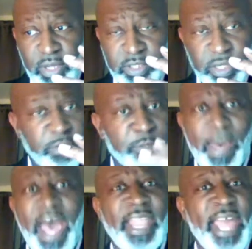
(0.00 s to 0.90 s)
some
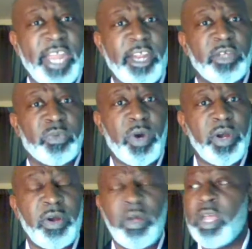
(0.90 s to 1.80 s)
spotlight in this
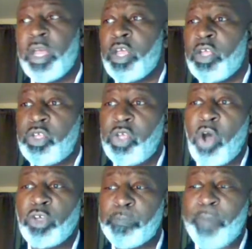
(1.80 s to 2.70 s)
world,
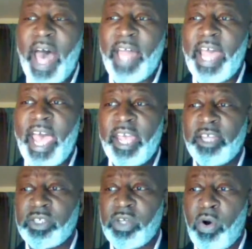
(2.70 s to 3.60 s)
your spotlight
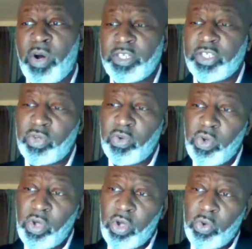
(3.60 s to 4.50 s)
is going to